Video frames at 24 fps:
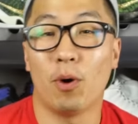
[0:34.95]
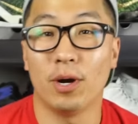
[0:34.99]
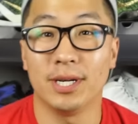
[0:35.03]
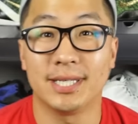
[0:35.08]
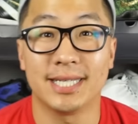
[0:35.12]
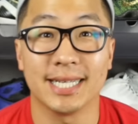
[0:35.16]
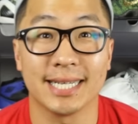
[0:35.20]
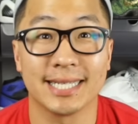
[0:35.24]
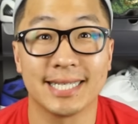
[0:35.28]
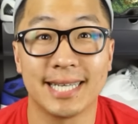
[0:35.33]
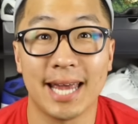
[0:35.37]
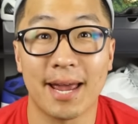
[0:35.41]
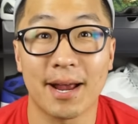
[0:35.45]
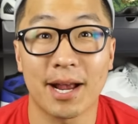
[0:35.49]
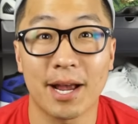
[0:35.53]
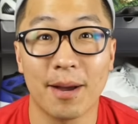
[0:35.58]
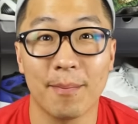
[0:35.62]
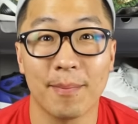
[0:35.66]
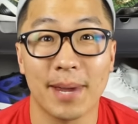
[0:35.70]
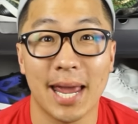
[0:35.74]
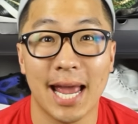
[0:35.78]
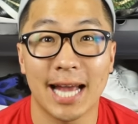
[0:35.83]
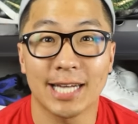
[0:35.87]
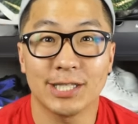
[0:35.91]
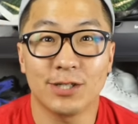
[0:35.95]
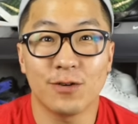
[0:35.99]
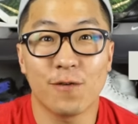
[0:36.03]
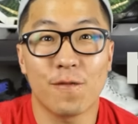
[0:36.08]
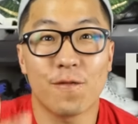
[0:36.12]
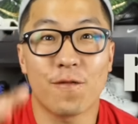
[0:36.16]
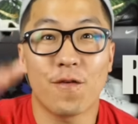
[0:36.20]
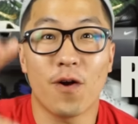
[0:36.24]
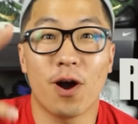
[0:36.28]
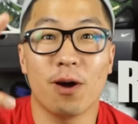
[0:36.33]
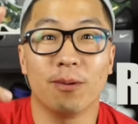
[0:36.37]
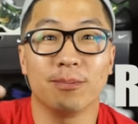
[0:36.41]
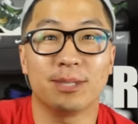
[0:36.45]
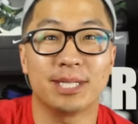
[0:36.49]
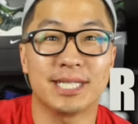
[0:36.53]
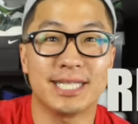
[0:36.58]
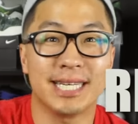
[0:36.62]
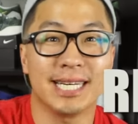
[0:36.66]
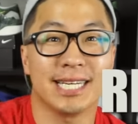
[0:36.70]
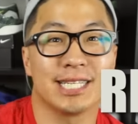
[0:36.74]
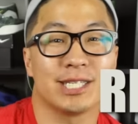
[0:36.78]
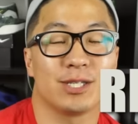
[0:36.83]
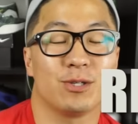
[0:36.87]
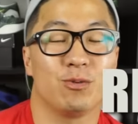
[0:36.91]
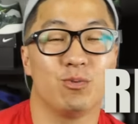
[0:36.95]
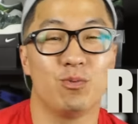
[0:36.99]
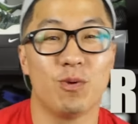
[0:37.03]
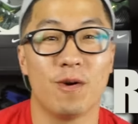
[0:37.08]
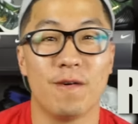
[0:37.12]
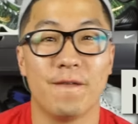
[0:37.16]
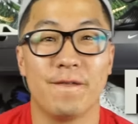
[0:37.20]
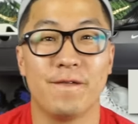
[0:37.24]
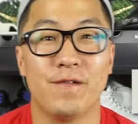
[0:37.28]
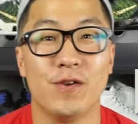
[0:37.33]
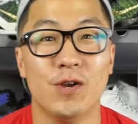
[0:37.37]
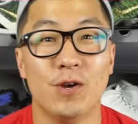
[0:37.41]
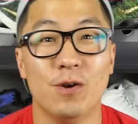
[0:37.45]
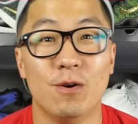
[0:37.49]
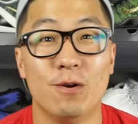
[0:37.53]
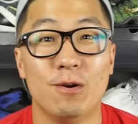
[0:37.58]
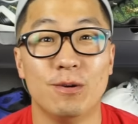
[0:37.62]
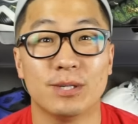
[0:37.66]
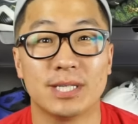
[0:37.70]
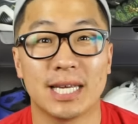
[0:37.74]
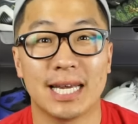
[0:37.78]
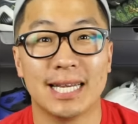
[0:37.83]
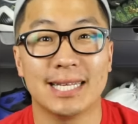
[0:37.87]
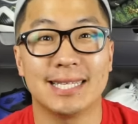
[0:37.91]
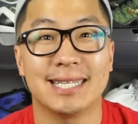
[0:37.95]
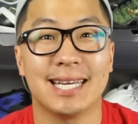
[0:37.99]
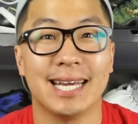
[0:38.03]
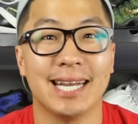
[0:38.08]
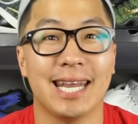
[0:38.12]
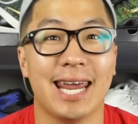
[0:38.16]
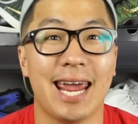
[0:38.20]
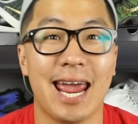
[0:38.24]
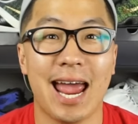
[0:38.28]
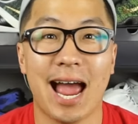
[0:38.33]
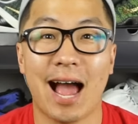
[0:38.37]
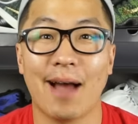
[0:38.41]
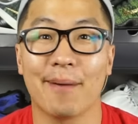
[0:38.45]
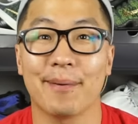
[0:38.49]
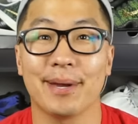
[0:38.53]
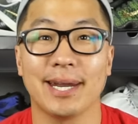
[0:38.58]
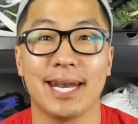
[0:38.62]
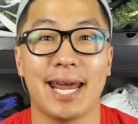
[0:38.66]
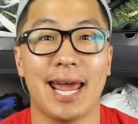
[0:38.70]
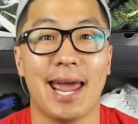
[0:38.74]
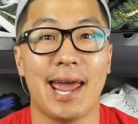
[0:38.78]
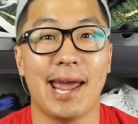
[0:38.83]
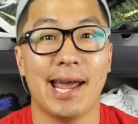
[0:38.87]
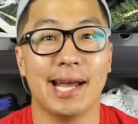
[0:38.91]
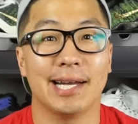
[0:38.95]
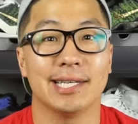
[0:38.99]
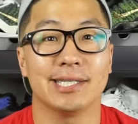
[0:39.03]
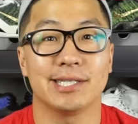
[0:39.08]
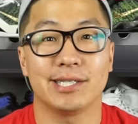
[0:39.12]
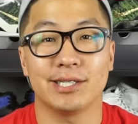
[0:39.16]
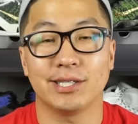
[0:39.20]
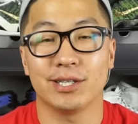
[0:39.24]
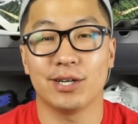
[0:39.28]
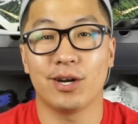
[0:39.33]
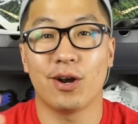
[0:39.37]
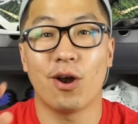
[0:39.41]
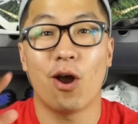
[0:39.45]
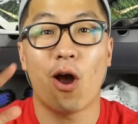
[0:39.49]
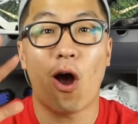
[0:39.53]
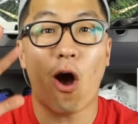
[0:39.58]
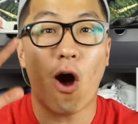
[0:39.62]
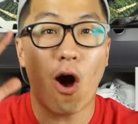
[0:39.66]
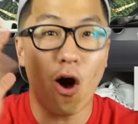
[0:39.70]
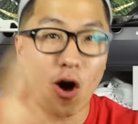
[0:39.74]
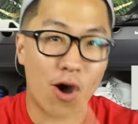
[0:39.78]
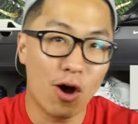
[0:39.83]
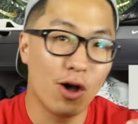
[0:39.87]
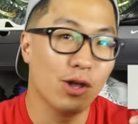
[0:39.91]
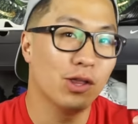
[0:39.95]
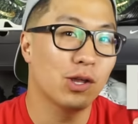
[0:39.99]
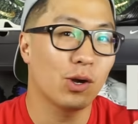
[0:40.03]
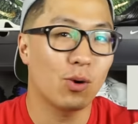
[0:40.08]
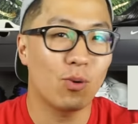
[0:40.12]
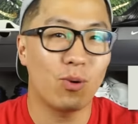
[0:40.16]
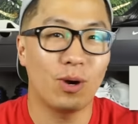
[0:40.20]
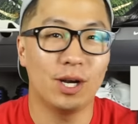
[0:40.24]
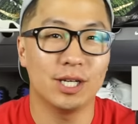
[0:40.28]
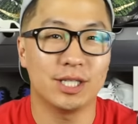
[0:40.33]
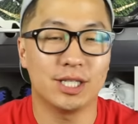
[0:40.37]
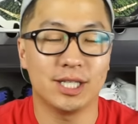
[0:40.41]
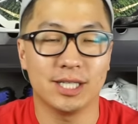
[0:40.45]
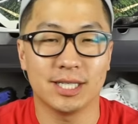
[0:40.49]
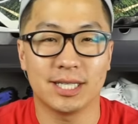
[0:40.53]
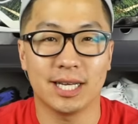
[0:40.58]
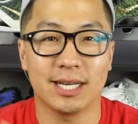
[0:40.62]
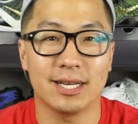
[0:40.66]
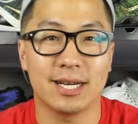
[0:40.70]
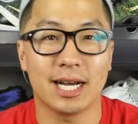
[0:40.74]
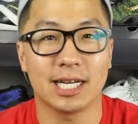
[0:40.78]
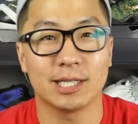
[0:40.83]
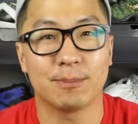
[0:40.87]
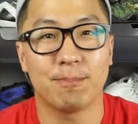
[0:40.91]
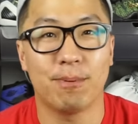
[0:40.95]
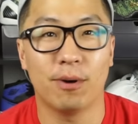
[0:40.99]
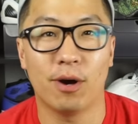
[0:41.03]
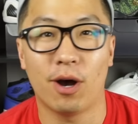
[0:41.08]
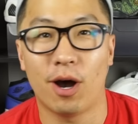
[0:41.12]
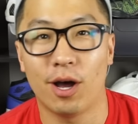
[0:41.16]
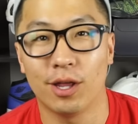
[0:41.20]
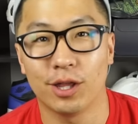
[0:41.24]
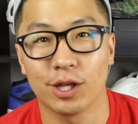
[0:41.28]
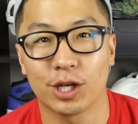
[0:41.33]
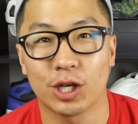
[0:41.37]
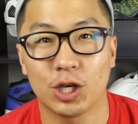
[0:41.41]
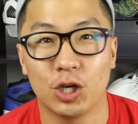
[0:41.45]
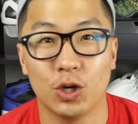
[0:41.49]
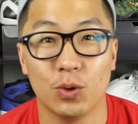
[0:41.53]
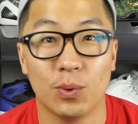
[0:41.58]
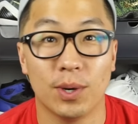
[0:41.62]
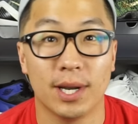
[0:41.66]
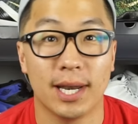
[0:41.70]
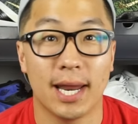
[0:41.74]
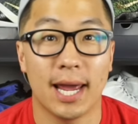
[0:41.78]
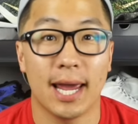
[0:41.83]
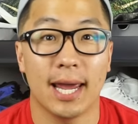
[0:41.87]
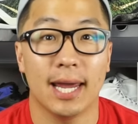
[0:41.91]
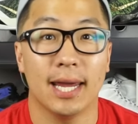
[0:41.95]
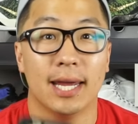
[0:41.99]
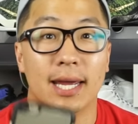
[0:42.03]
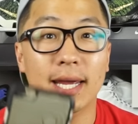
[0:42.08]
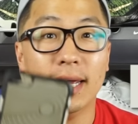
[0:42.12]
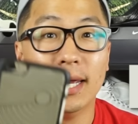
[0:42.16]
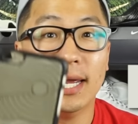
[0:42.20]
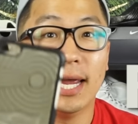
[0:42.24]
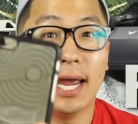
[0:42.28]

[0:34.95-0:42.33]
Sixth and coming at you from Six Reviews, and today I'm gonna answer all the questions that you guys put on the Q&A.